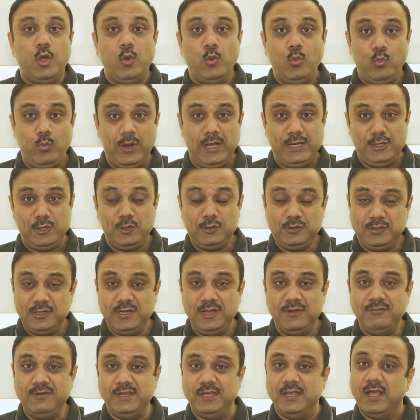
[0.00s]
Well, Dr.
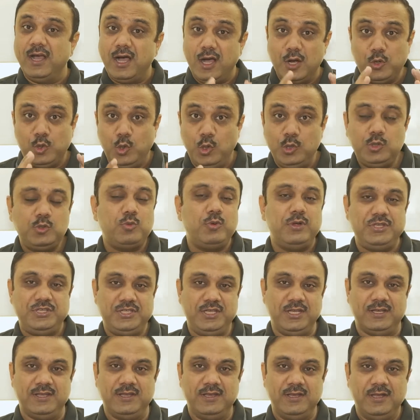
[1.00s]
Naveen, a good
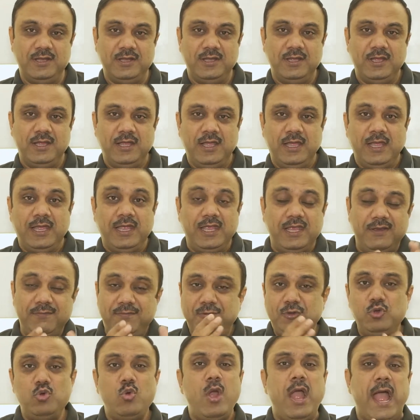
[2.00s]
question.
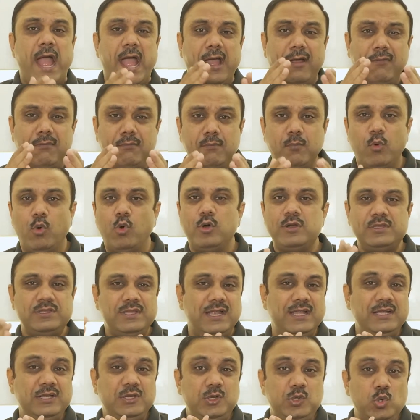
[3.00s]
If you have more
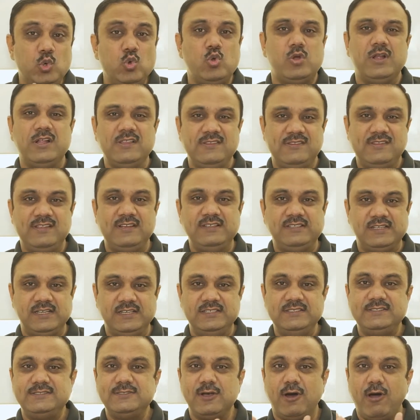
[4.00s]
than two
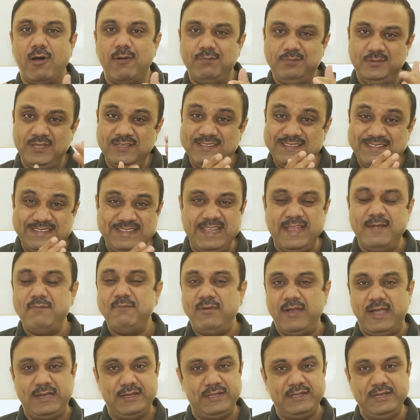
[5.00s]
consultants of the same
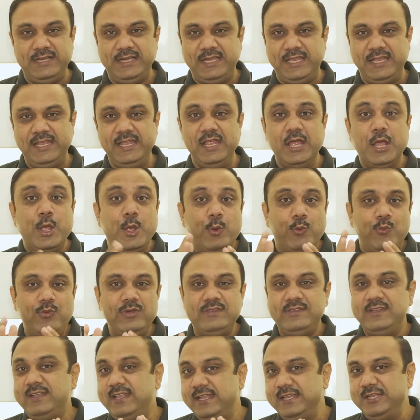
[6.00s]
fraternity
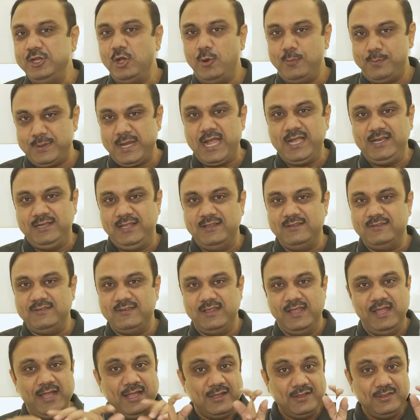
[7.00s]
visiting your practice,
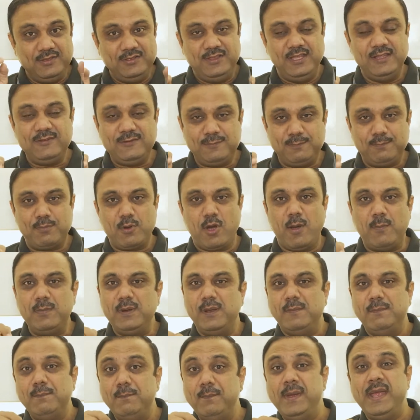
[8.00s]
this
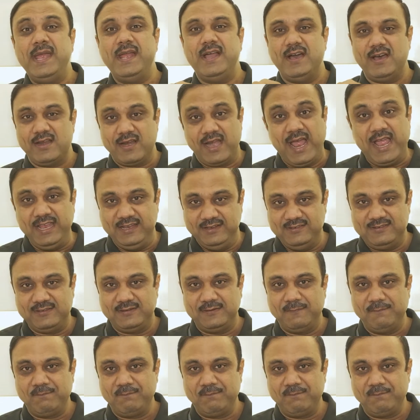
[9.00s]
problem may arise.